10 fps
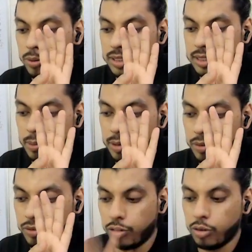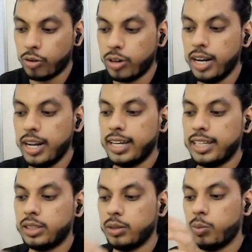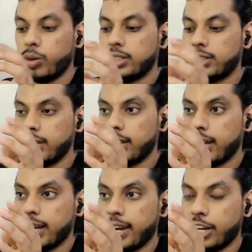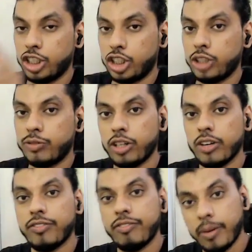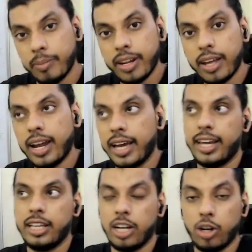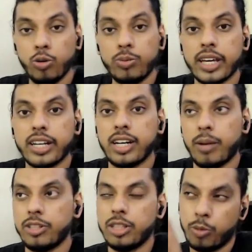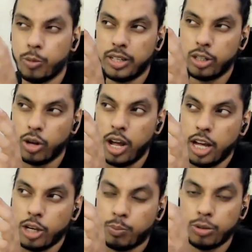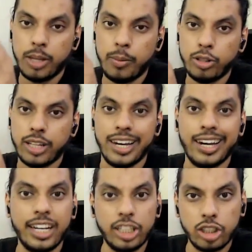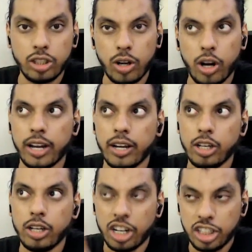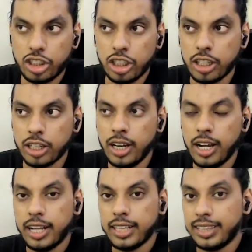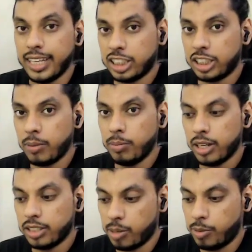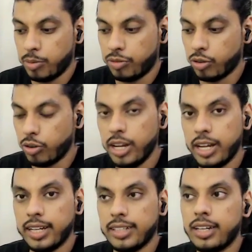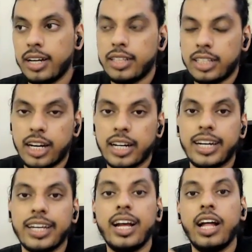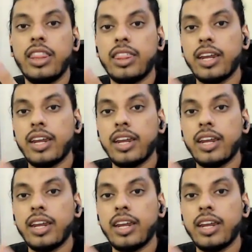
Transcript: Step number 4 is, once they register for your webinar, again the loop cycle comes in. The moment you put them into the list, okay, you register here. Next step number 4 is they start getting the